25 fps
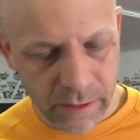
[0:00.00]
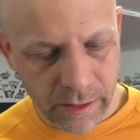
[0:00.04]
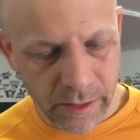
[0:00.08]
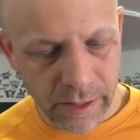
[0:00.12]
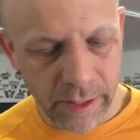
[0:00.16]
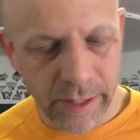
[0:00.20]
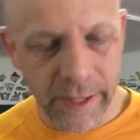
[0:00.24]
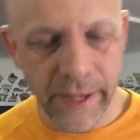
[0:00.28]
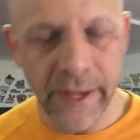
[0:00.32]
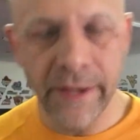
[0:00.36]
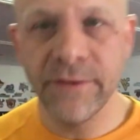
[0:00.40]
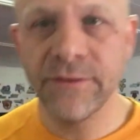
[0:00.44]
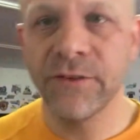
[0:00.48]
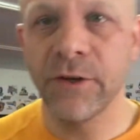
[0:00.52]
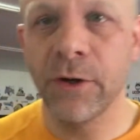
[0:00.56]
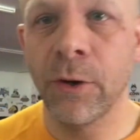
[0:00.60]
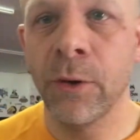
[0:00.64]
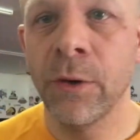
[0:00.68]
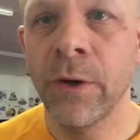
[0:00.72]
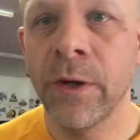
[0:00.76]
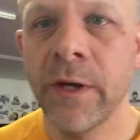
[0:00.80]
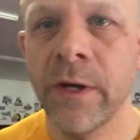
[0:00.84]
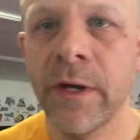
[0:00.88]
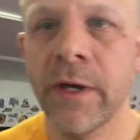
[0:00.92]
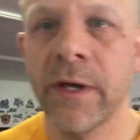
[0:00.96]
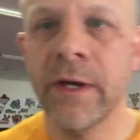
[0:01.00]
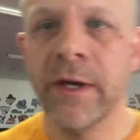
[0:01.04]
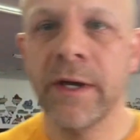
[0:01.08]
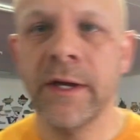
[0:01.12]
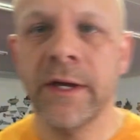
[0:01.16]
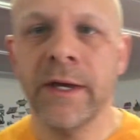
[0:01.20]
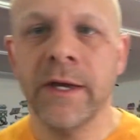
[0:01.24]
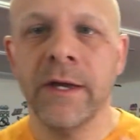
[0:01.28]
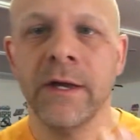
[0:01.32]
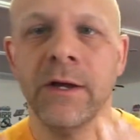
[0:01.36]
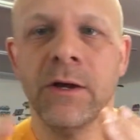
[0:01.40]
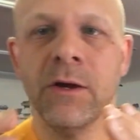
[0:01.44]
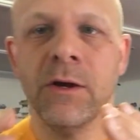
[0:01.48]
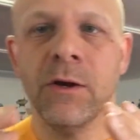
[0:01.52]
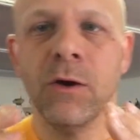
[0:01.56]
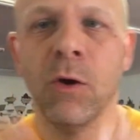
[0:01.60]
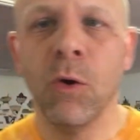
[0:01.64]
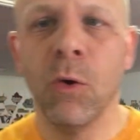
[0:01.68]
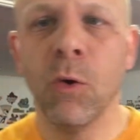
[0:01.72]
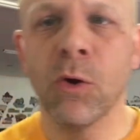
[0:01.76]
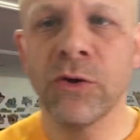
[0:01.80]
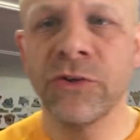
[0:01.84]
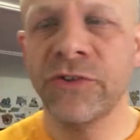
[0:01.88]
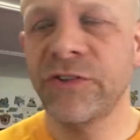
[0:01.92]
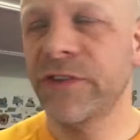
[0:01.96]
All right, so
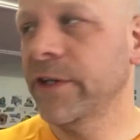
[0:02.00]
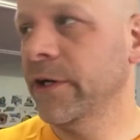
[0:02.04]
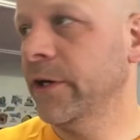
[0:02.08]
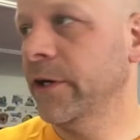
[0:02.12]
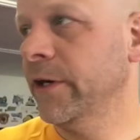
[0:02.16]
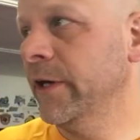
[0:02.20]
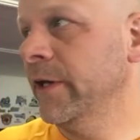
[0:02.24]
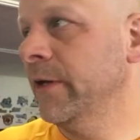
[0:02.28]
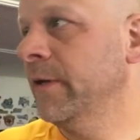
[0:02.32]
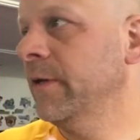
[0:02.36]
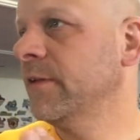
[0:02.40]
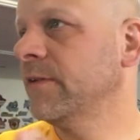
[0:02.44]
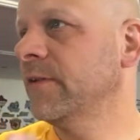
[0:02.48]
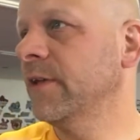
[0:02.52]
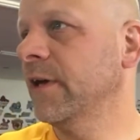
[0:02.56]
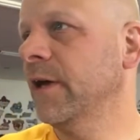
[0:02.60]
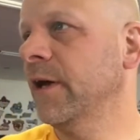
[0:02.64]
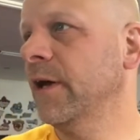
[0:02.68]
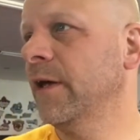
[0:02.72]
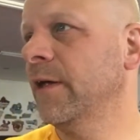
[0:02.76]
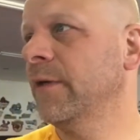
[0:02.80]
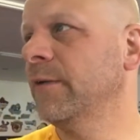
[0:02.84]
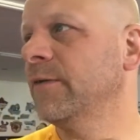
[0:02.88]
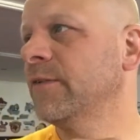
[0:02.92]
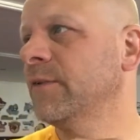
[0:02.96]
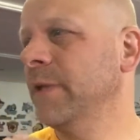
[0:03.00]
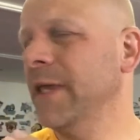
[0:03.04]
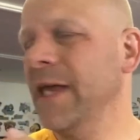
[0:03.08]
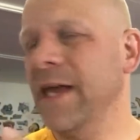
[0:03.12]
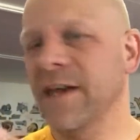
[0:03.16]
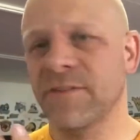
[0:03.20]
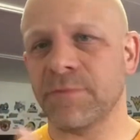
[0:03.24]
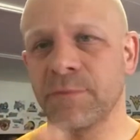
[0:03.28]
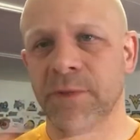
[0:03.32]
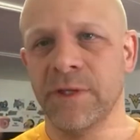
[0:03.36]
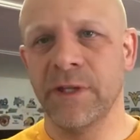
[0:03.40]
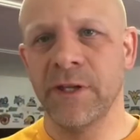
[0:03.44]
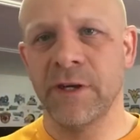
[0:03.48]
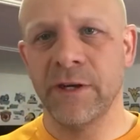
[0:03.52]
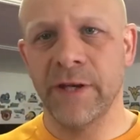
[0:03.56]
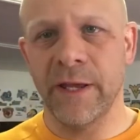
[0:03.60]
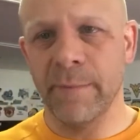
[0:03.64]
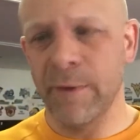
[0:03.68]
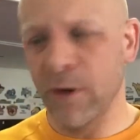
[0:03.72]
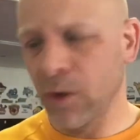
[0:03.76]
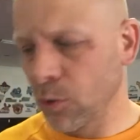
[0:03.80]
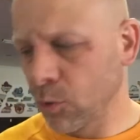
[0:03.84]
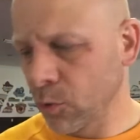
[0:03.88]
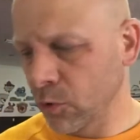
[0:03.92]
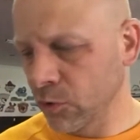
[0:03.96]
Orange Theory. So somebody asked me the other day
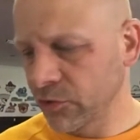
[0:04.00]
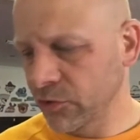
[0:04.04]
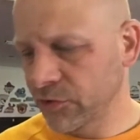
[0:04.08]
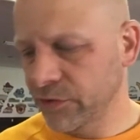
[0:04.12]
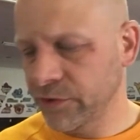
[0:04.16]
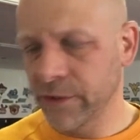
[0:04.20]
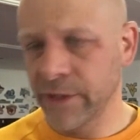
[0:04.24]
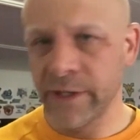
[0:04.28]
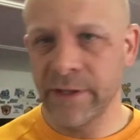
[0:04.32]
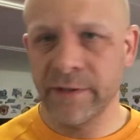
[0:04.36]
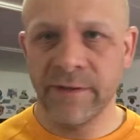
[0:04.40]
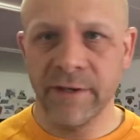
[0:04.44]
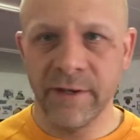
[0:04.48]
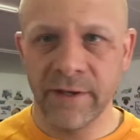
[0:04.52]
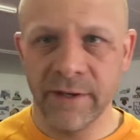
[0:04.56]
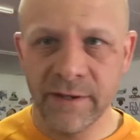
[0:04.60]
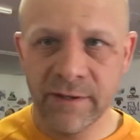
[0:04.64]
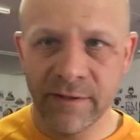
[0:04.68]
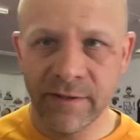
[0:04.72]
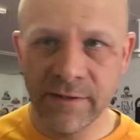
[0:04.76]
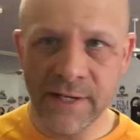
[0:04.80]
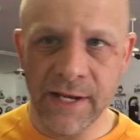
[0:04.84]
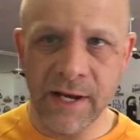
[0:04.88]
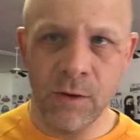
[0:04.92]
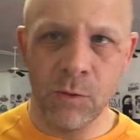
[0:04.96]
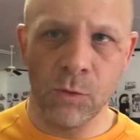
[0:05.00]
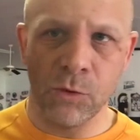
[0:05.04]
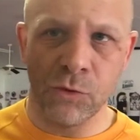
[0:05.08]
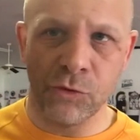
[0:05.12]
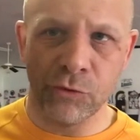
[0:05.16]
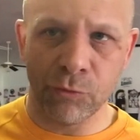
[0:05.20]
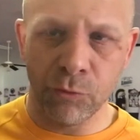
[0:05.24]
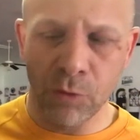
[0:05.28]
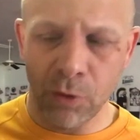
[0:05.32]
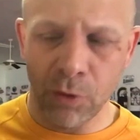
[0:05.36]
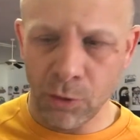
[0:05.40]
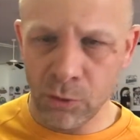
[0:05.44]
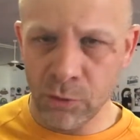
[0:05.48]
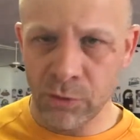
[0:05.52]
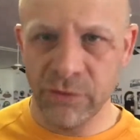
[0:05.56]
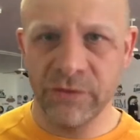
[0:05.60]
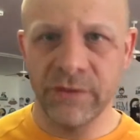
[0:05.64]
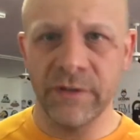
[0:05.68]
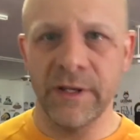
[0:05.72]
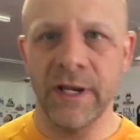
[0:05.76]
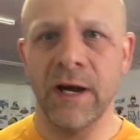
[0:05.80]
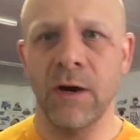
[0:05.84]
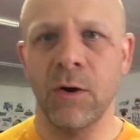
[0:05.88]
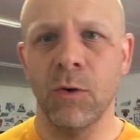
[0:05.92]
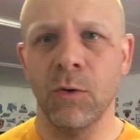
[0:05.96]
about Orange Theory. It's not orange rollers,
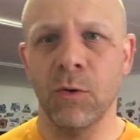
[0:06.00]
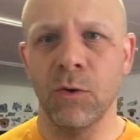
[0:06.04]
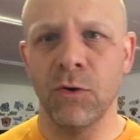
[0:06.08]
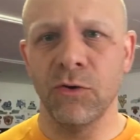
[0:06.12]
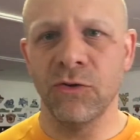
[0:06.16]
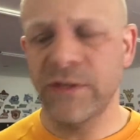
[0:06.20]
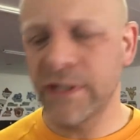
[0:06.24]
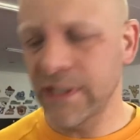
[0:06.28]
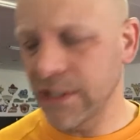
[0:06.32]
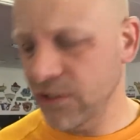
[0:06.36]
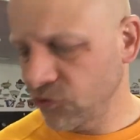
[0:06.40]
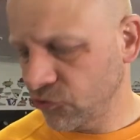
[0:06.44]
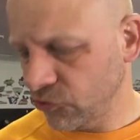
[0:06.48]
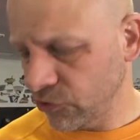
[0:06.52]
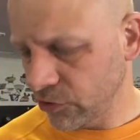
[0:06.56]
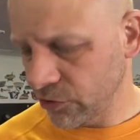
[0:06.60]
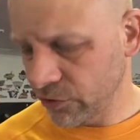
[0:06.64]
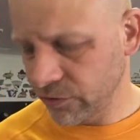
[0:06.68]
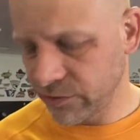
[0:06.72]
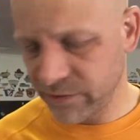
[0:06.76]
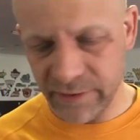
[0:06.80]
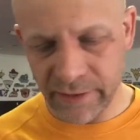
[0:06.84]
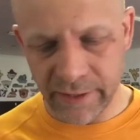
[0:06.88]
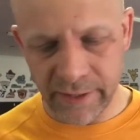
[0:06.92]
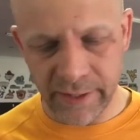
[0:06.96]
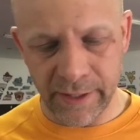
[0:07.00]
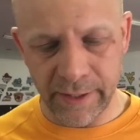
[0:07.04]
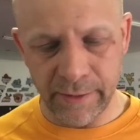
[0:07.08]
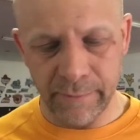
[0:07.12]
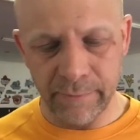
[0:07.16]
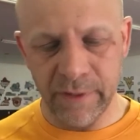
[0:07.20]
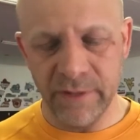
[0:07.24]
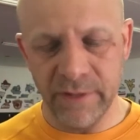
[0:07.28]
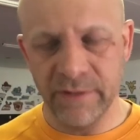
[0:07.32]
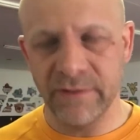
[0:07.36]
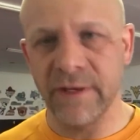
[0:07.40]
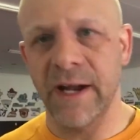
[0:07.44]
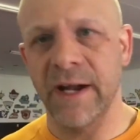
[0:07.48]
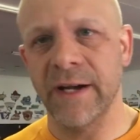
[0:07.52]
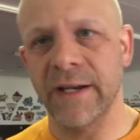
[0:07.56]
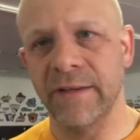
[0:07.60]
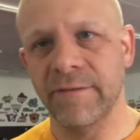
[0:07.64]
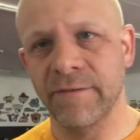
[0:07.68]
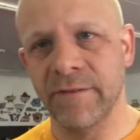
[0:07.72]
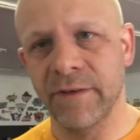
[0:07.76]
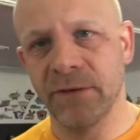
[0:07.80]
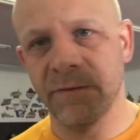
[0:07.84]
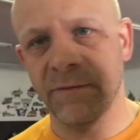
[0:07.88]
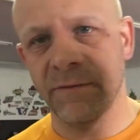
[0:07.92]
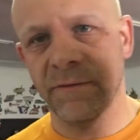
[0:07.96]
it's not orange t-shirts, it's not
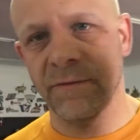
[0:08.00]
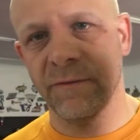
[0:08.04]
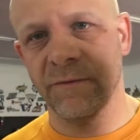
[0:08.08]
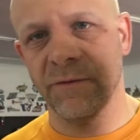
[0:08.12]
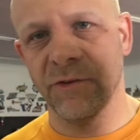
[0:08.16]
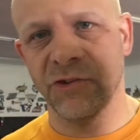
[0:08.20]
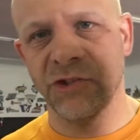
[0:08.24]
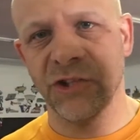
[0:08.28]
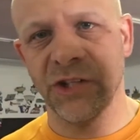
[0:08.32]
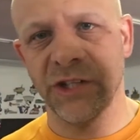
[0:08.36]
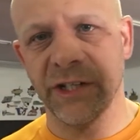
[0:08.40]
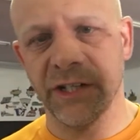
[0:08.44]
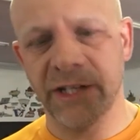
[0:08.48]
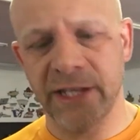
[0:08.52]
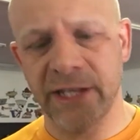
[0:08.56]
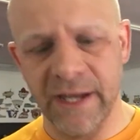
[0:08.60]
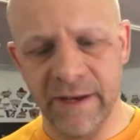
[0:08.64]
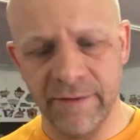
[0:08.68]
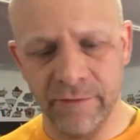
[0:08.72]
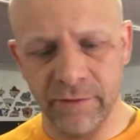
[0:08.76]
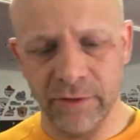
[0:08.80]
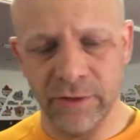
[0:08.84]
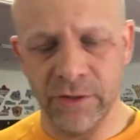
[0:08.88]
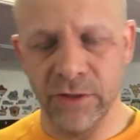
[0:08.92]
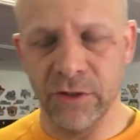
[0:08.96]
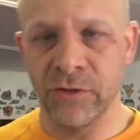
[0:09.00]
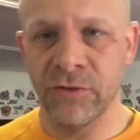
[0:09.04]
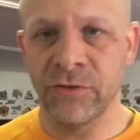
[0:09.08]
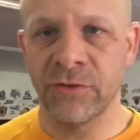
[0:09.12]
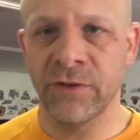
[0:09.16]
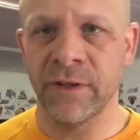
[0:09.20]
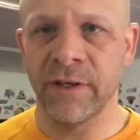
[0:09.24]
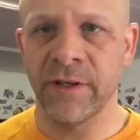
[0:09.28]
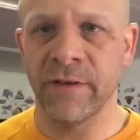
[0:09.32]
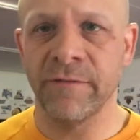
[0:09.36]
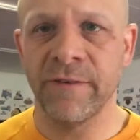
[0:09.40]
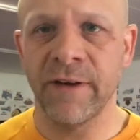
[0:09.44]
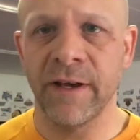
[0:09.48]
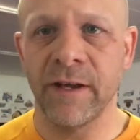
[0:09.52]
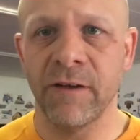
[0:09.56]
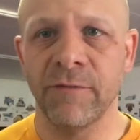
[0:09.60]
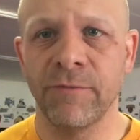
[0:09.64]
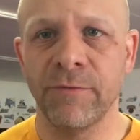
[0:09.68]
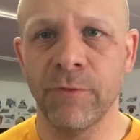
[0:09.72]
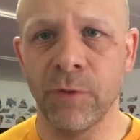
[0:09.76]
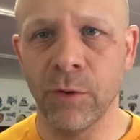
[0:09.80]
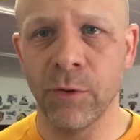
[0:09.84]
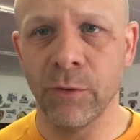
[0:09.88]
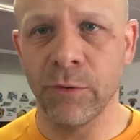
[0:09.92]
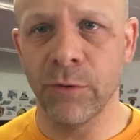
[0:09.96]
even Virginia Cavaliers in the Final
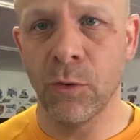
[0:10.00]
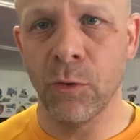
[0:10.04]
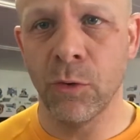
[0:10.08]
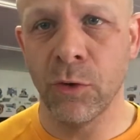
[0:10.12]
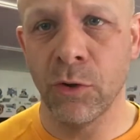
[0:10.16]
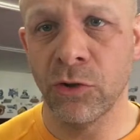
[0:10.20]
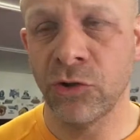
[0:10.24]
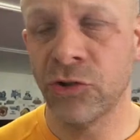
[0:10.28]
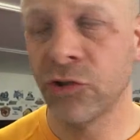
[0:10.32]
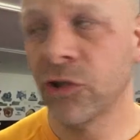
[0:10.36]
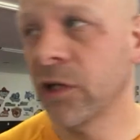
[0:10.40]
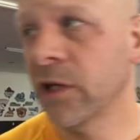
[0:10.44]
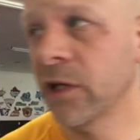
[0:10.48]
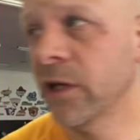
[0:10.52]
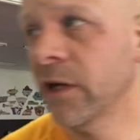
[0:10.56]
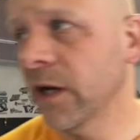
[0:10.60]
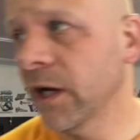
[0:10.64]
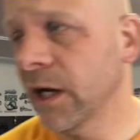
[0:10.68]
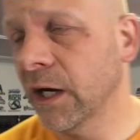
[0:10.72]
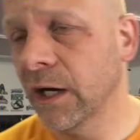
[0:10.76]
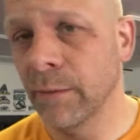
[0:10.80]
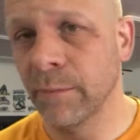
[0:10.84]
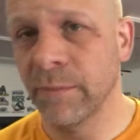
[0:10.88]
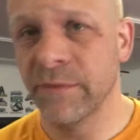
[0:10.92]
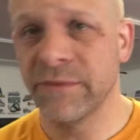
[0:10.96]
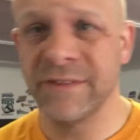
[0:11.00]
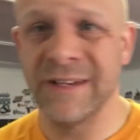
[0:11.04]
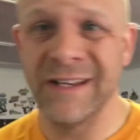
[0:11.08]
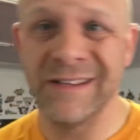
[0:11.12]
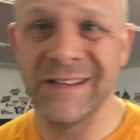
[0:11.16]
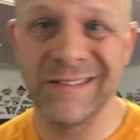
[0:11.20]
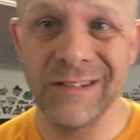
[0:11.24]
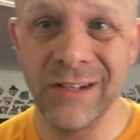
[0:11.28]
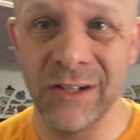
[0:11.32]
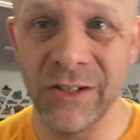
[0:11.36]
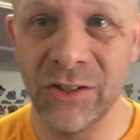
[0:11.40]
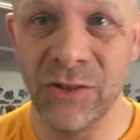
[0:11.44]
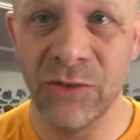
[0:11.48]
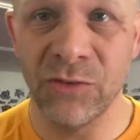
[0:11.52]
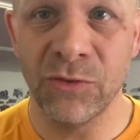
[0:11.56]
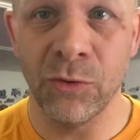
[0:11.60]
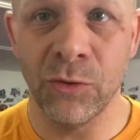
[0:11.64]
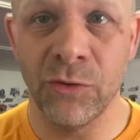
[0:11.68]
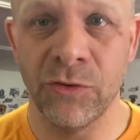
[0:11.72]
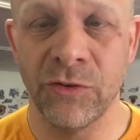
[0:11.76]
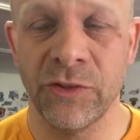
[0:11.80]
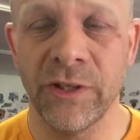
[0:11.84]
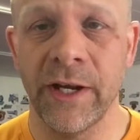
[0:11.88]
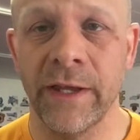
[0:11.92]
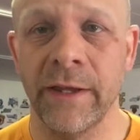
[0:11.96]
Four with the orange. It's not Syracuse
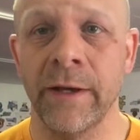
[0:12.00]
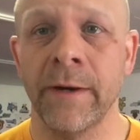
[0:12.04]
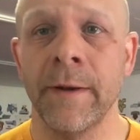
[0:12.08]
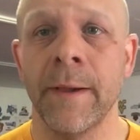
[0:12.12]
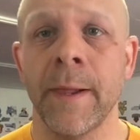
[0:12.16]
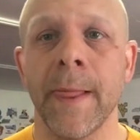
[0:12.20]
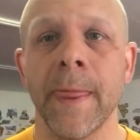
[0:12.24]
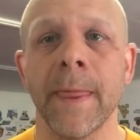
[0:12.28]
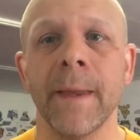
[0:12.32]
orange either.